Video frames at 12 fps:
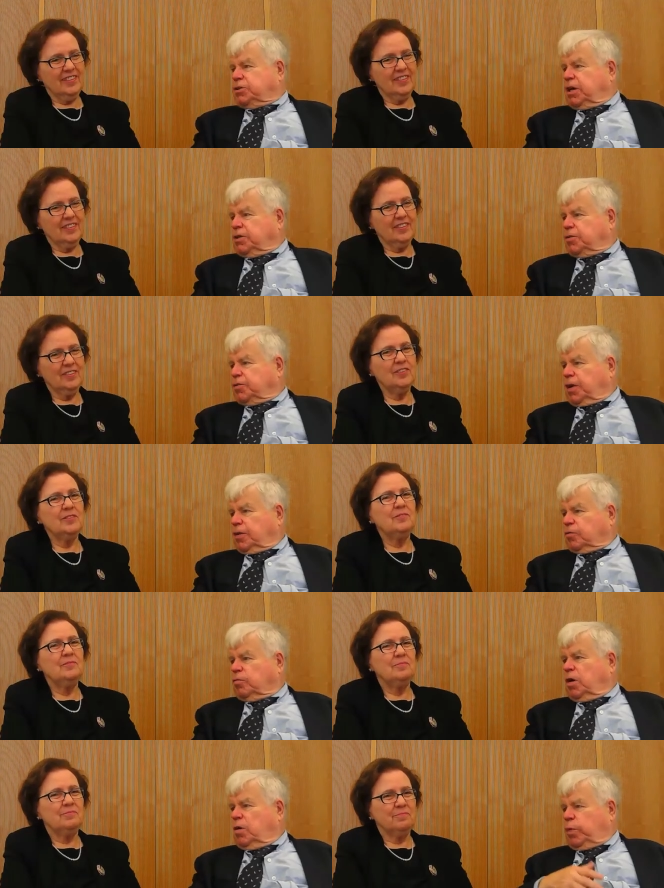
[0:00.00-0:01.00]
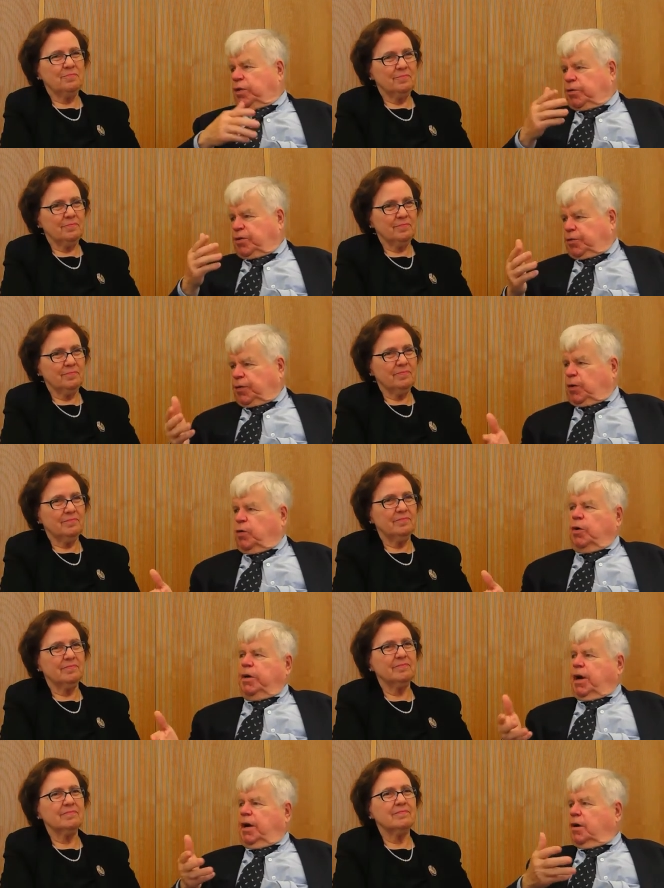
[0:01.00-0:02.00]
Speaker 1: change the status quo, whether it's in the
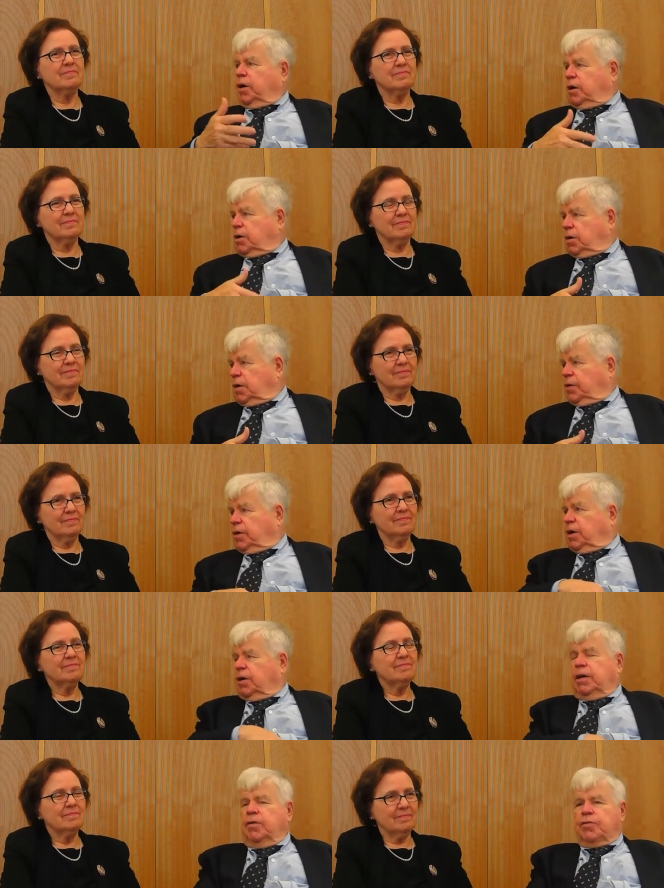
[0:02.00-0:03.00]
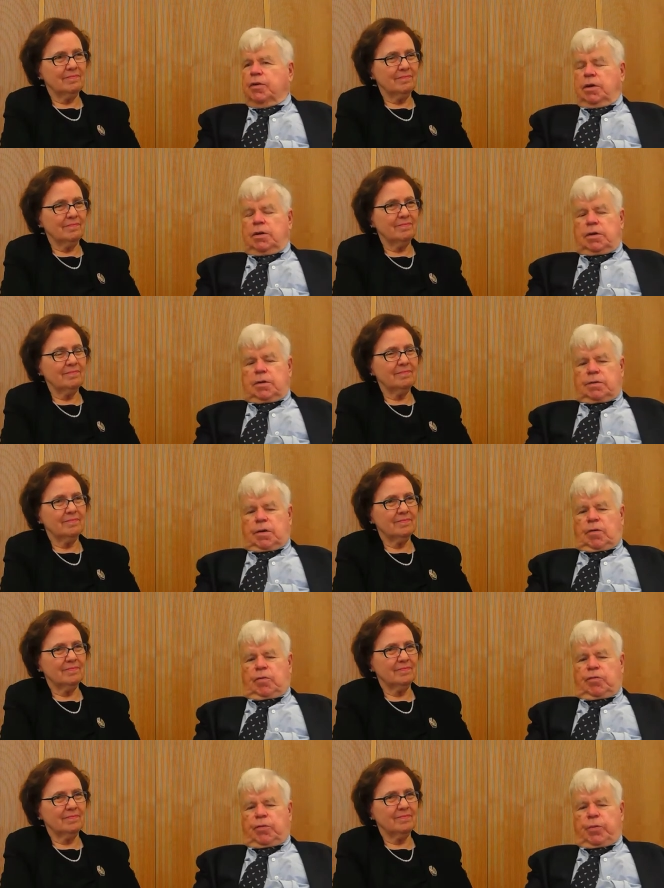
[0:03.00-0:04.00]
court area or other areas. Mm-hmm.
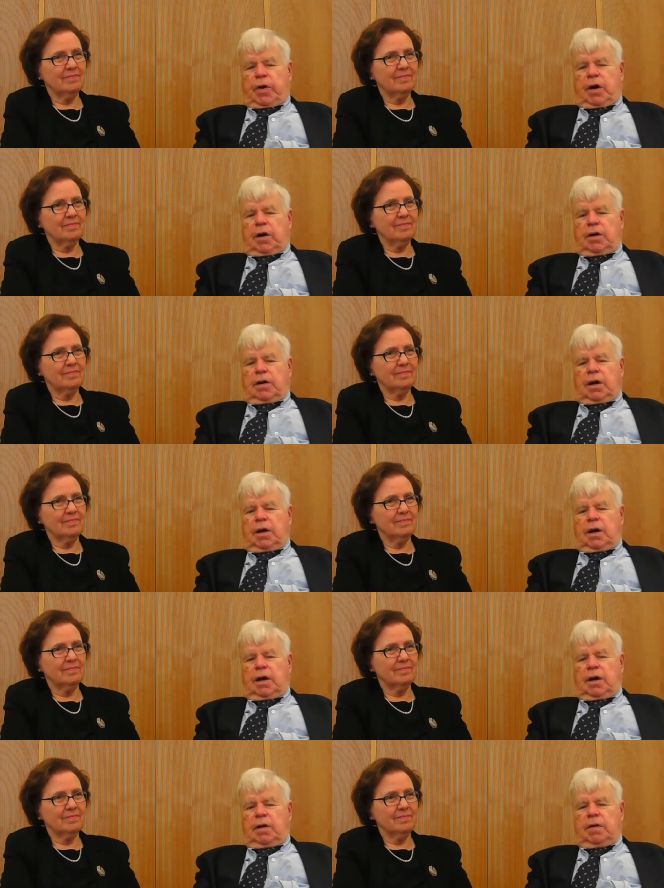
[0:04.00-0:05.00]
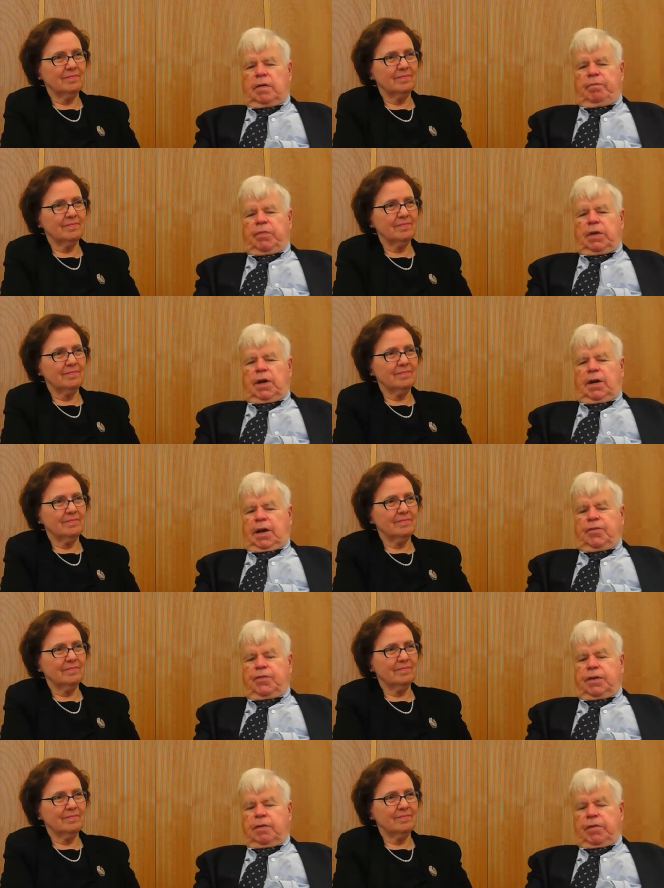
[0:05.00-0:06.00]
Those who are uh, against
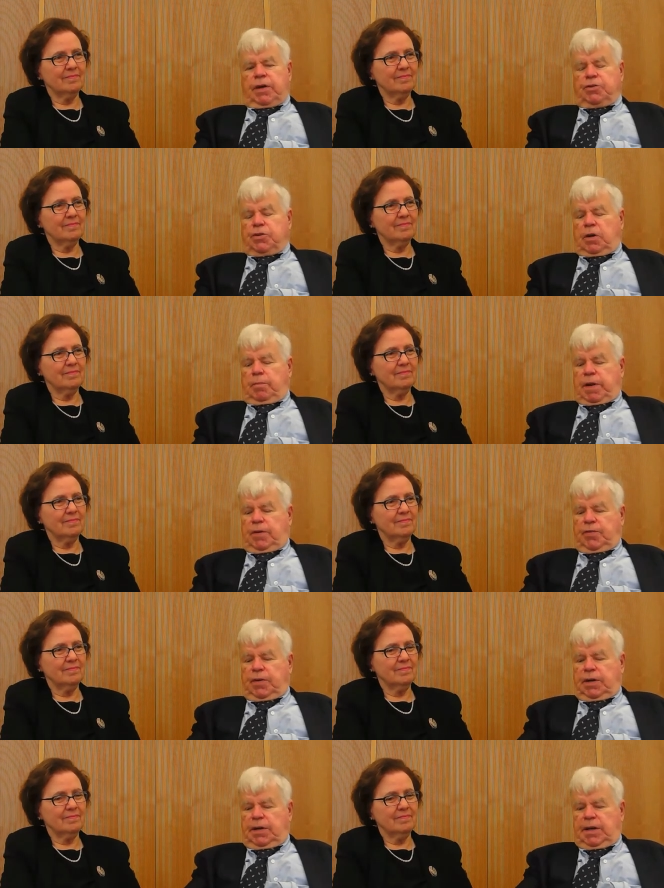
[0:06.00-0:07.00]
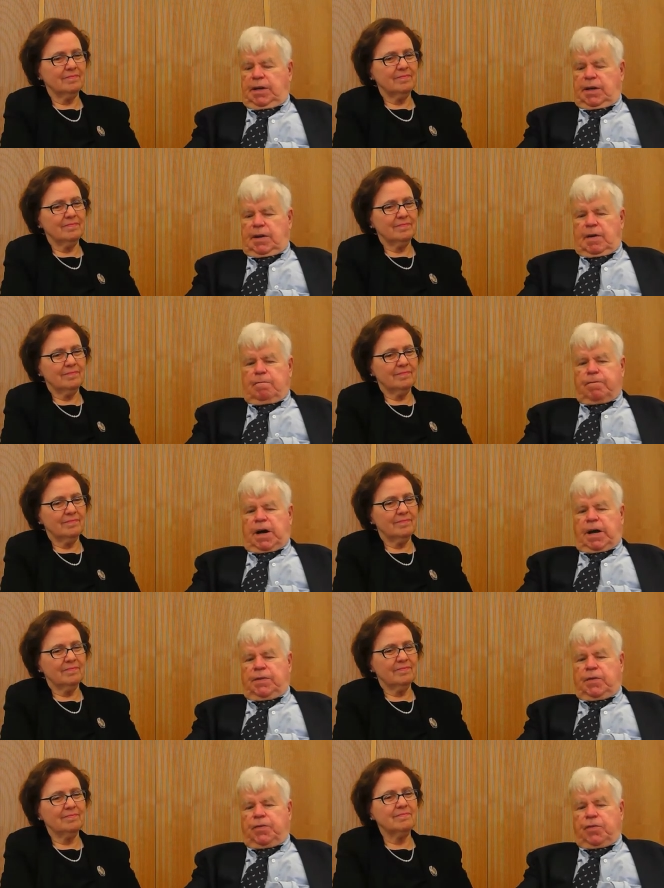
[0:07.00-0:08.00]
the convention are basically find
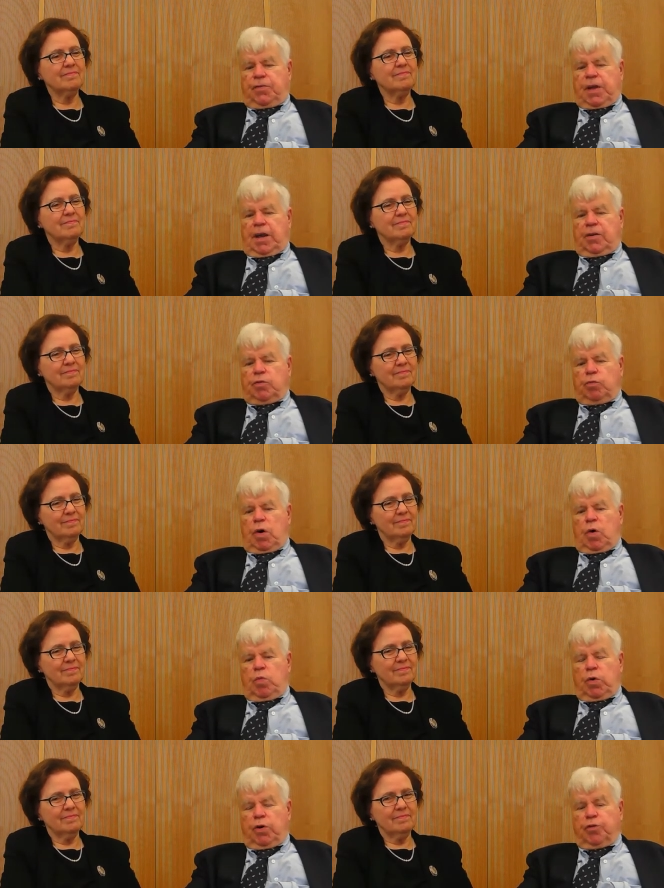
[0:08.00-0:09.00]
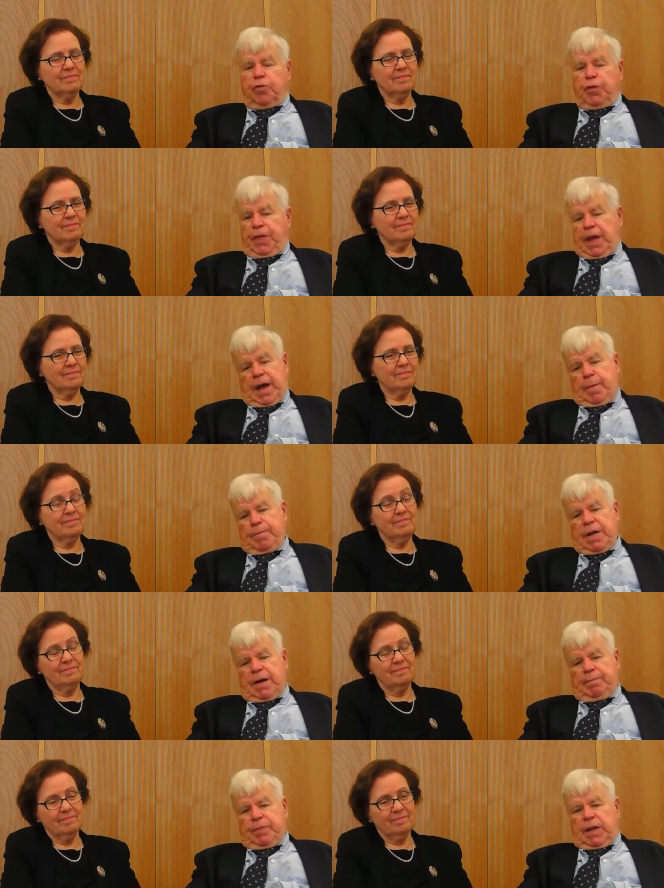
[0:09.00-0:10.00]
that the status quo works for them.
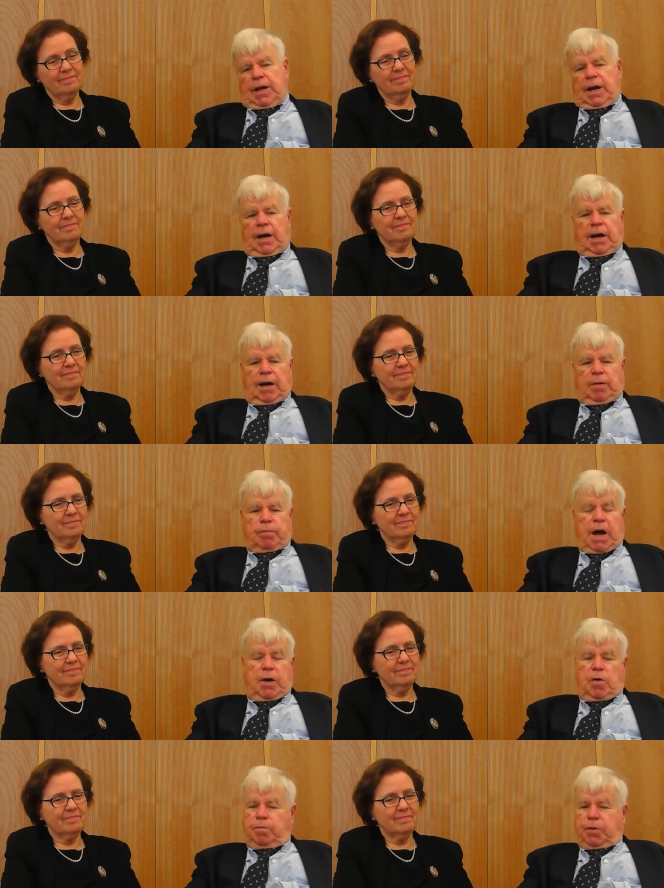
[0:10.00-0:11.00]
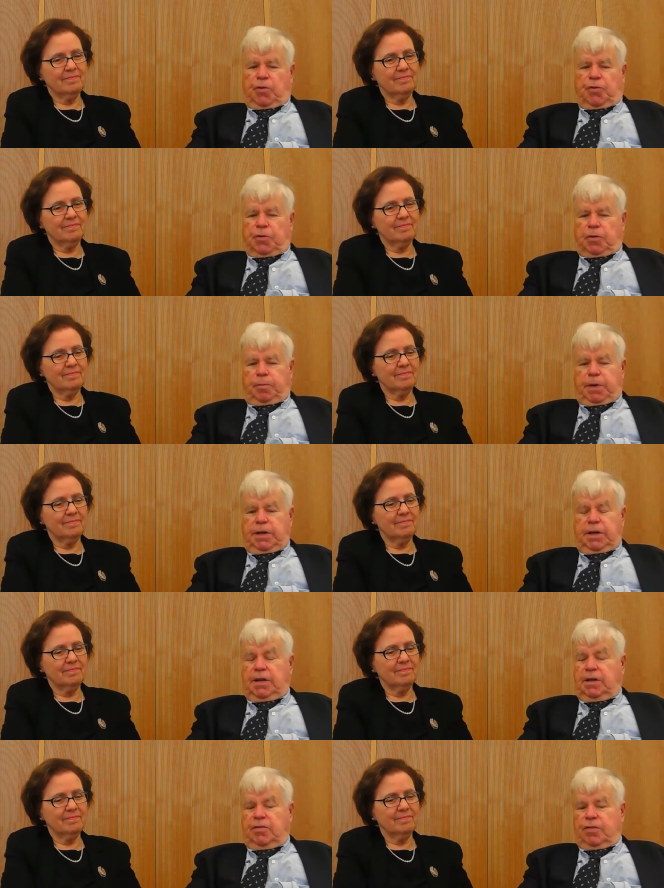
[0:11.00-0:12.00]
Uh, my own personal opinion
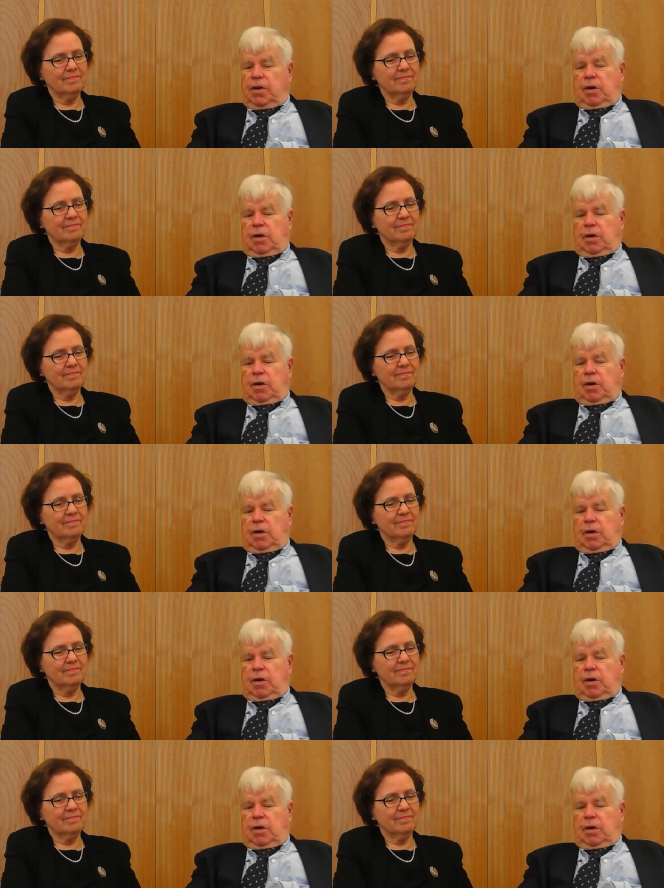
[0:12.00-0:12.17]
is